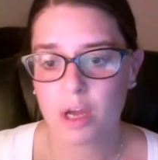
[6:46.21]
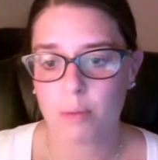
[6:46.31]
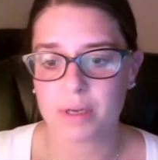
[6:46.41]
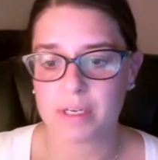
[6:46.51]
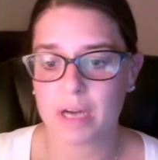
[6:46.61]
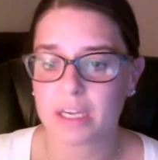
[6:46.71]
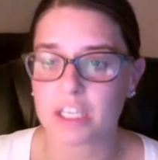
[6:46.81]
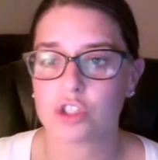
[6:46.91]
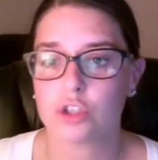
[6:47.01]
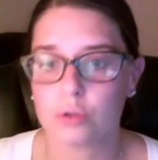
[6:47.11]
but not
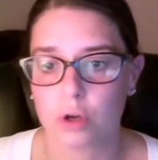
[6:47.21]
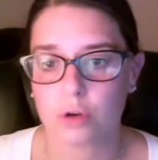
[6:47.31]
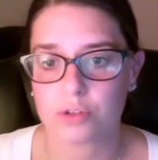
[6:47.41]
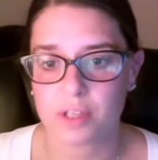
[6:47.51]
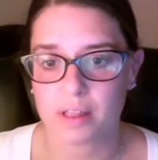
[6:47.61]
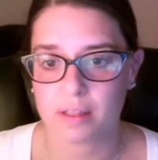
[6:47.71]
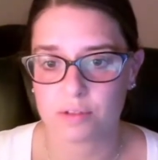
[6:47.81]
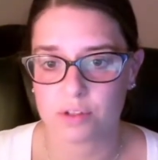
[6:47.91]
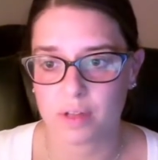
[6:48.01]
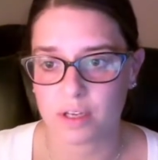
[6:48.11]
get too low so
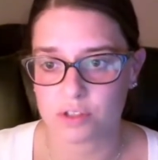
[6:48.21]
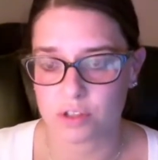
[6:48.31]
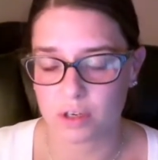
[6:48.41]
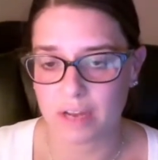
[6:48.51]
that you start